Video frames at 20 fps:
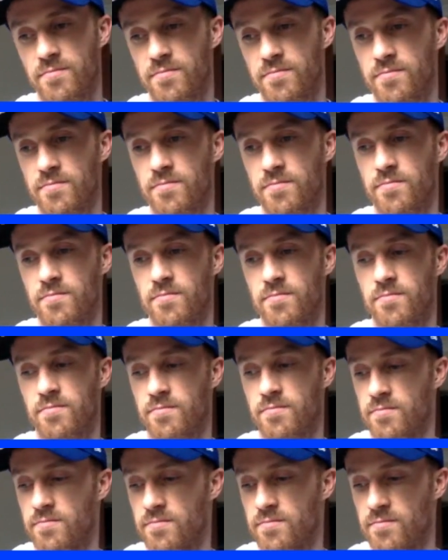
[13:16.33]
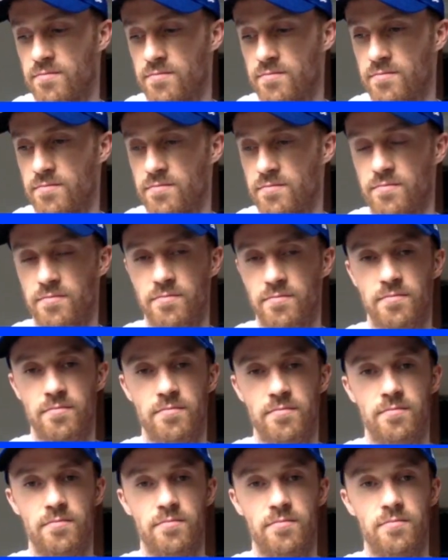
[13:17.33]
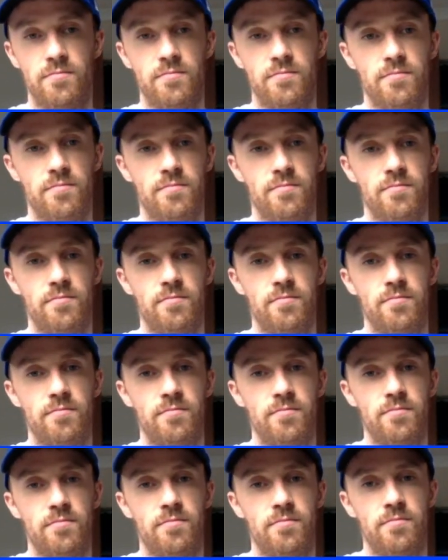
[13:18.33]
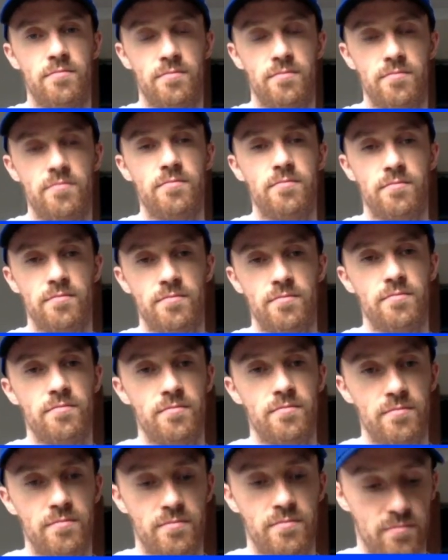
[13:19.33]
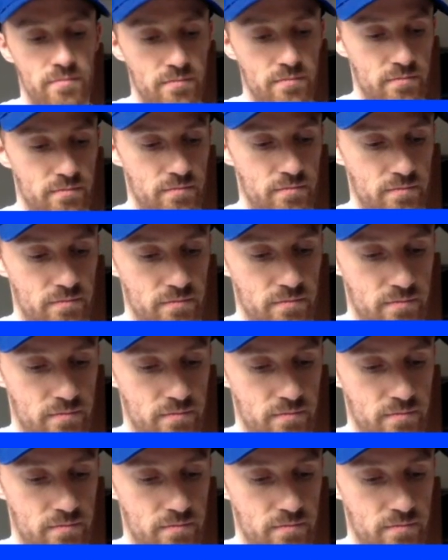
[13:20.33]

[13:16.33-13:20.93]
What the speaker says: No words are spoken by the person on screen.